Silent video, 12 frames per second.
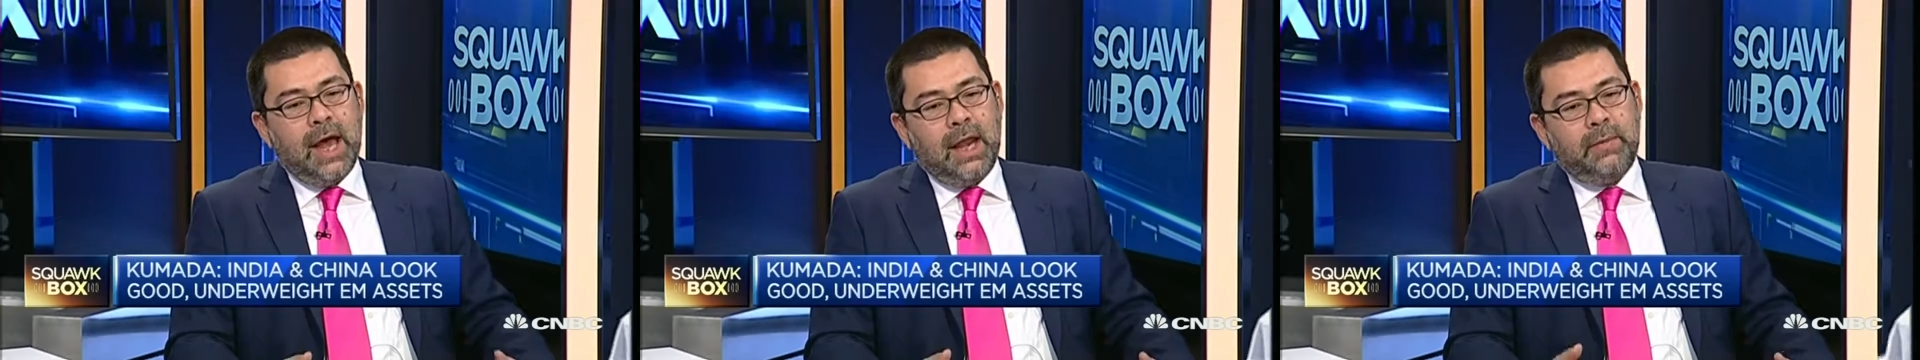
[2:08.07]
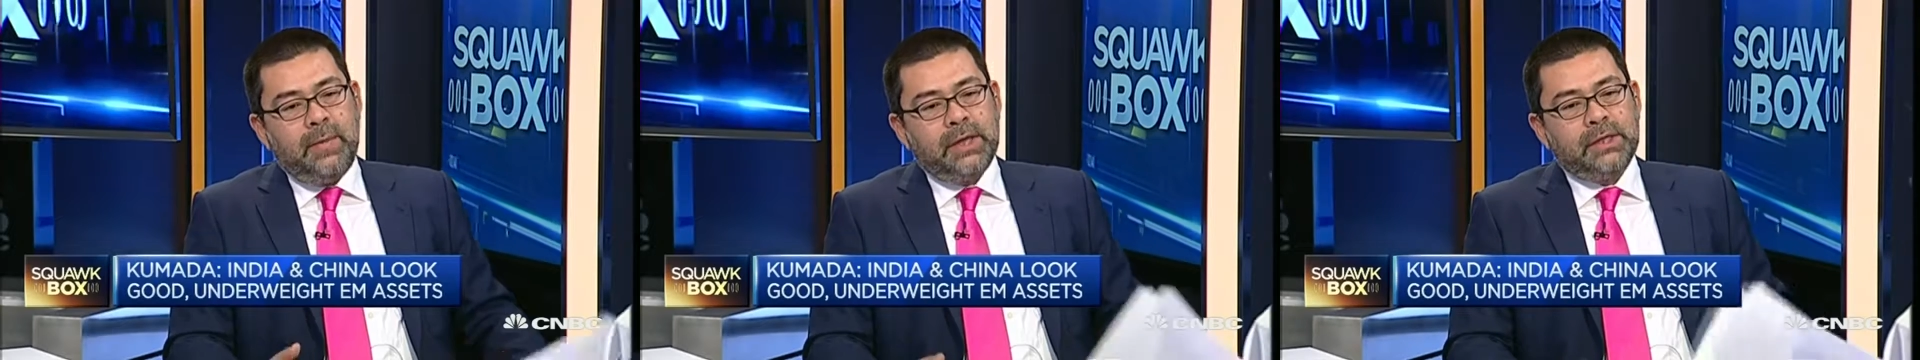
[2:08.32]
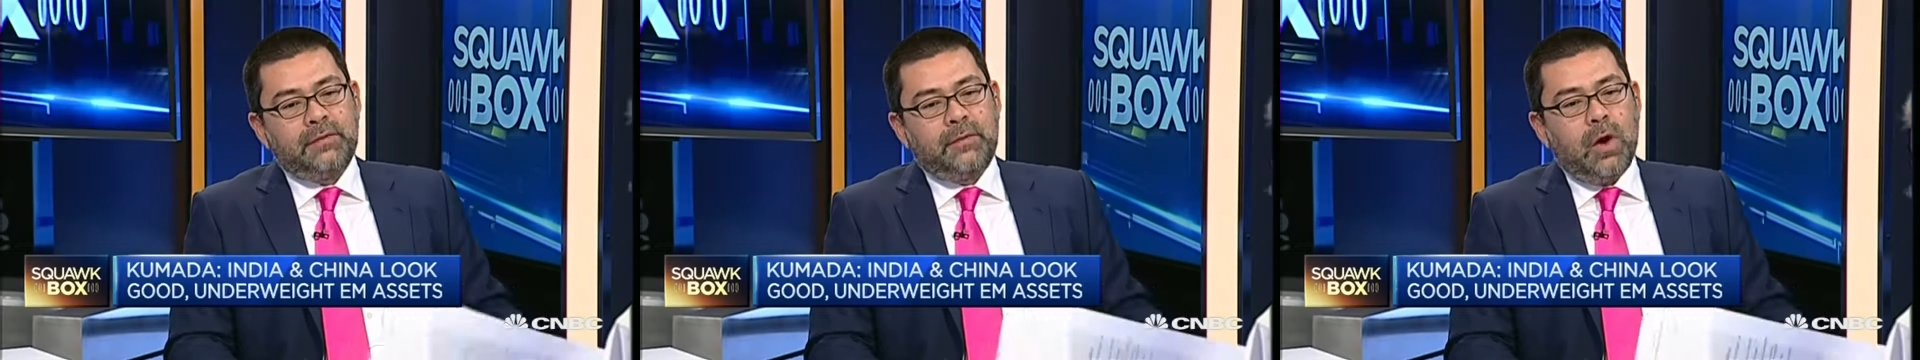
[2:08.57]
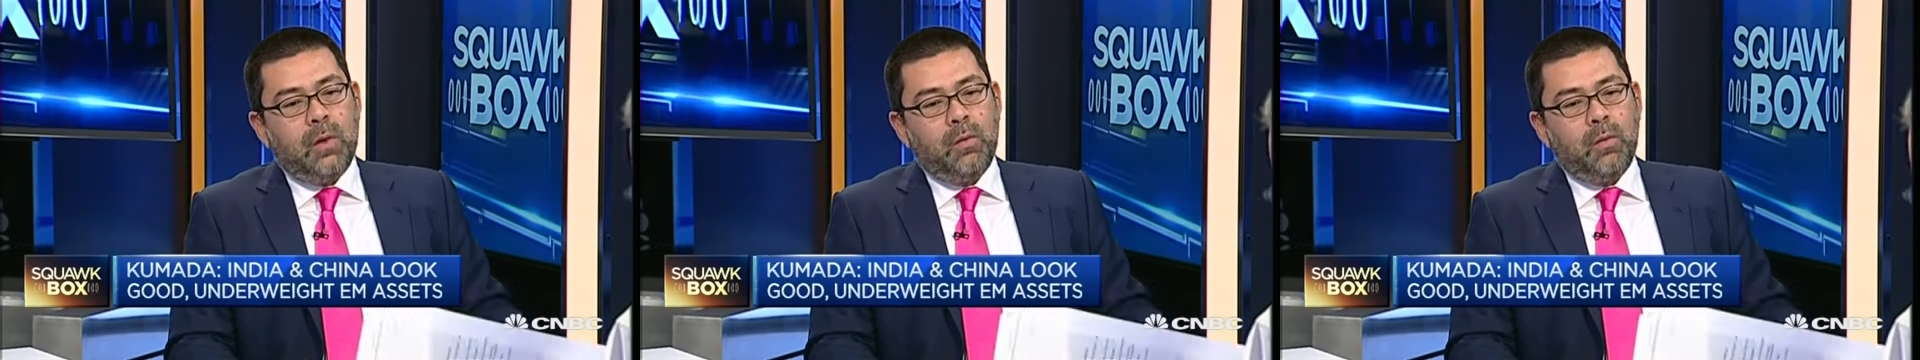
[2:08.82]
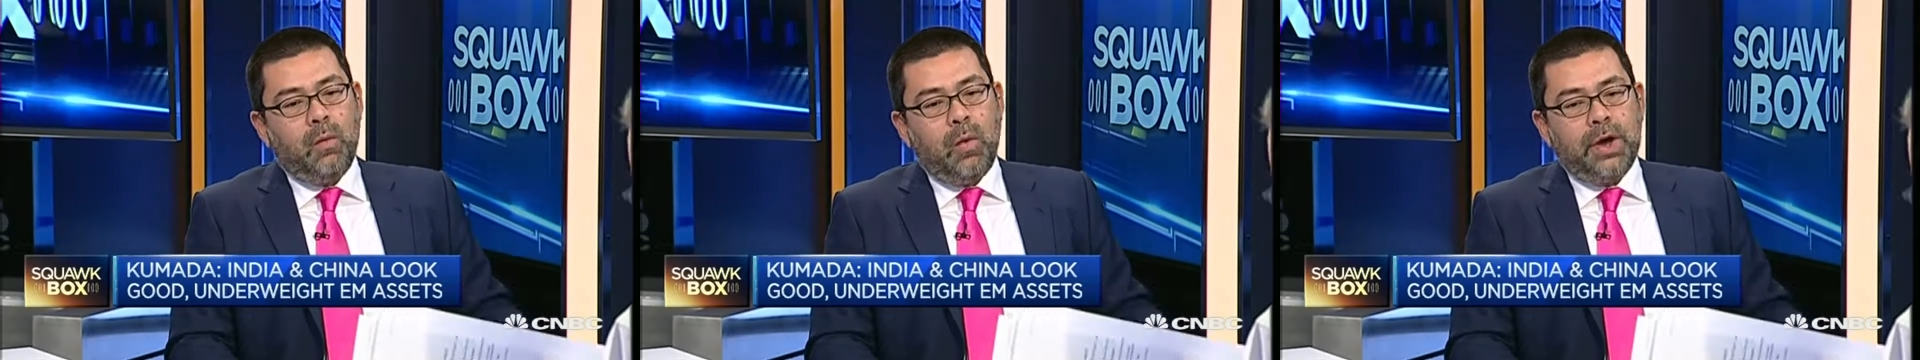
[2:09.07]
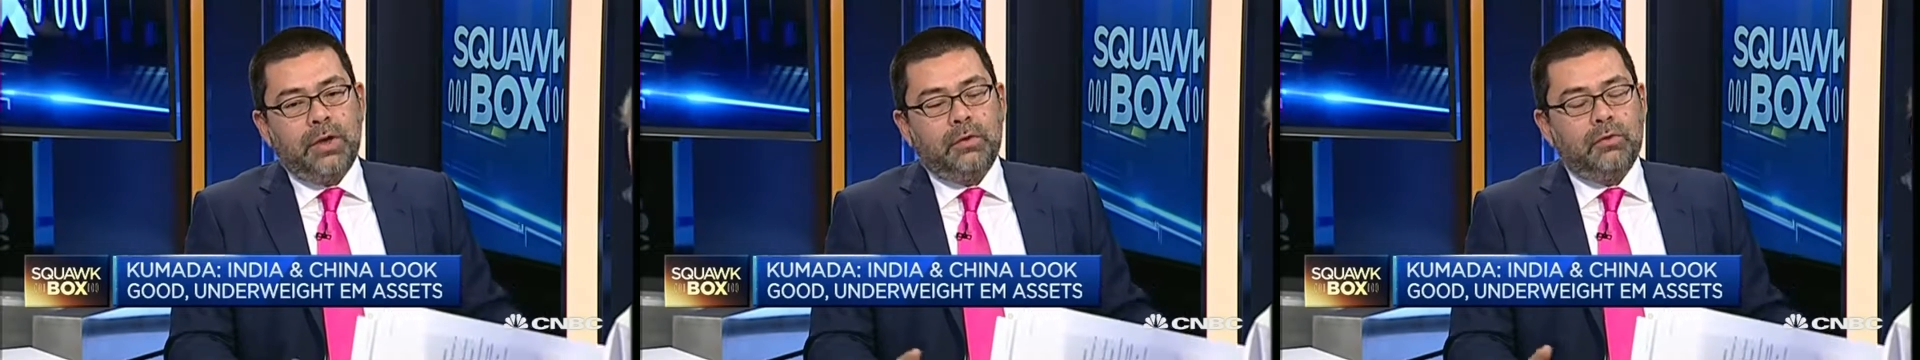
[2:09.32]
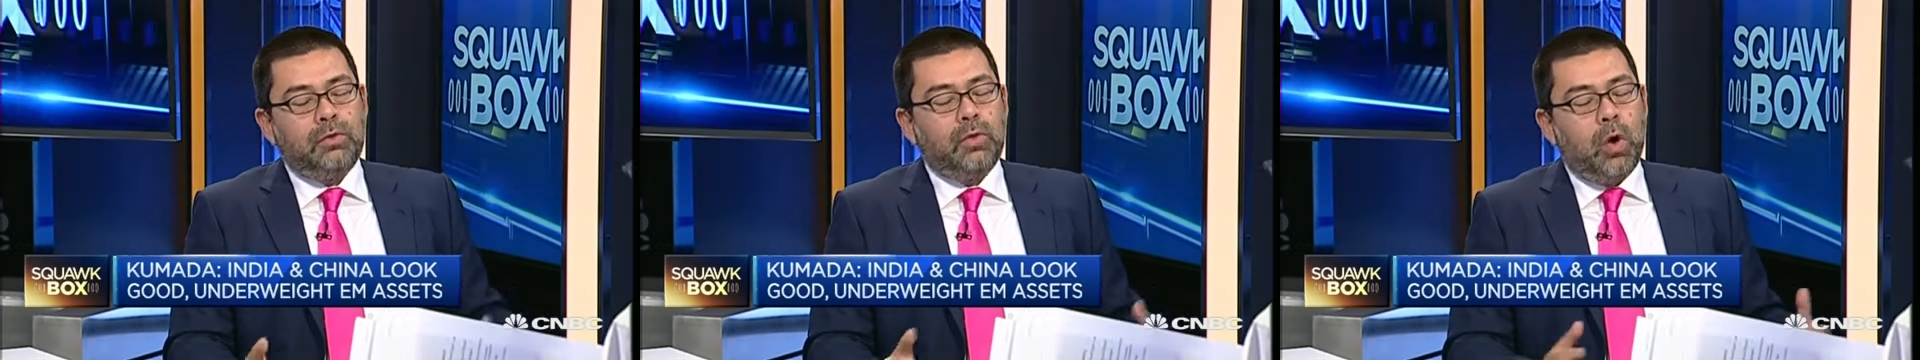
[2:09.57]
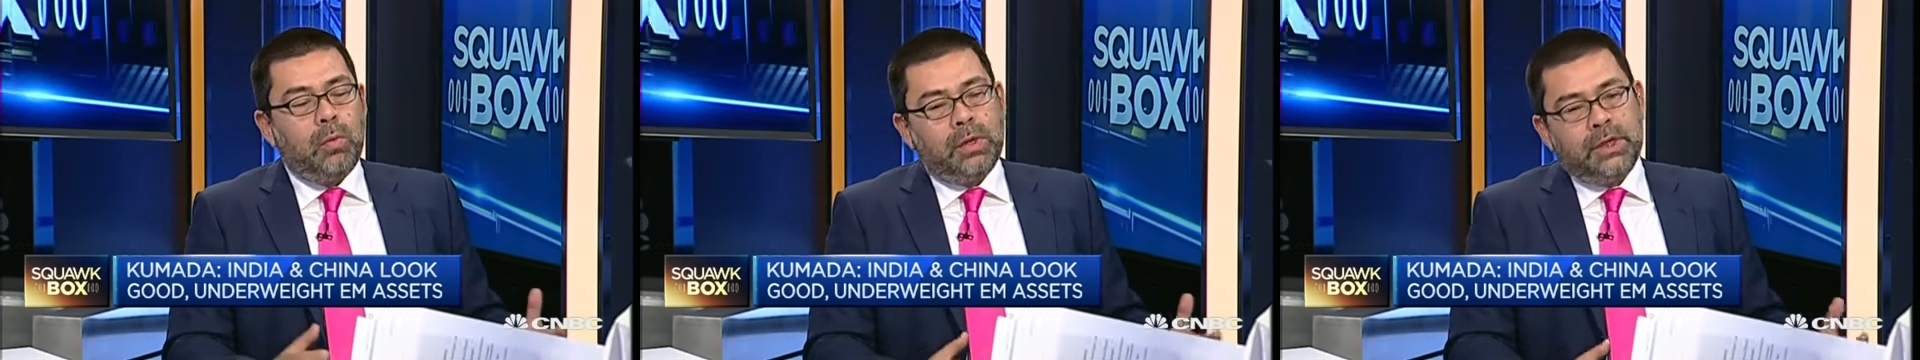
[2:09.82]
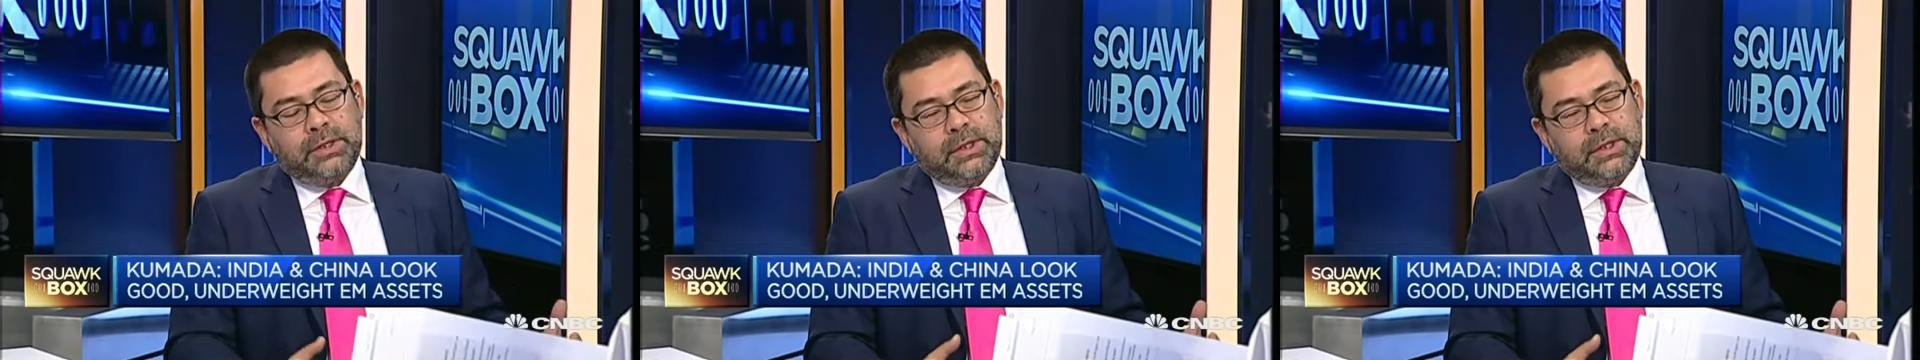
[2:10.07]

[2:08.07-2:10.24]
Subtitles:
elements from what you normally